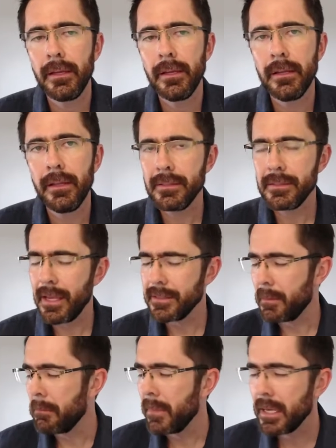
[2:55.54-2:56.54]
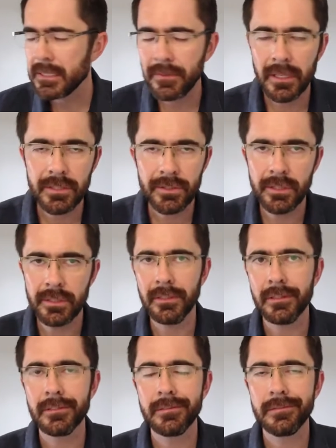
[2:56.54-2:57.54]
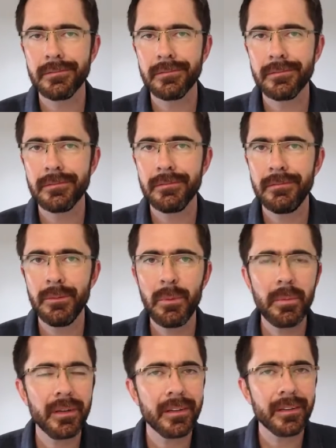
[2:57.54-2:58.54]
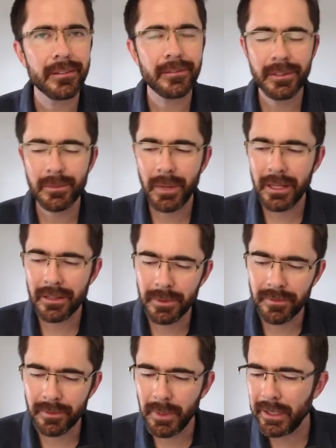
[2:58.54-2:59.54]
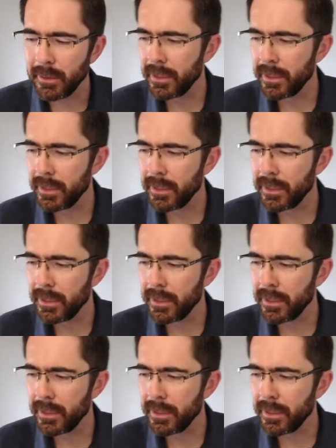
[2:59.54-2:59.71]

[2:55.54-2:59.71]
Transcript: Now, this has a massive history to it. Remember, well, you may not be familiar with this,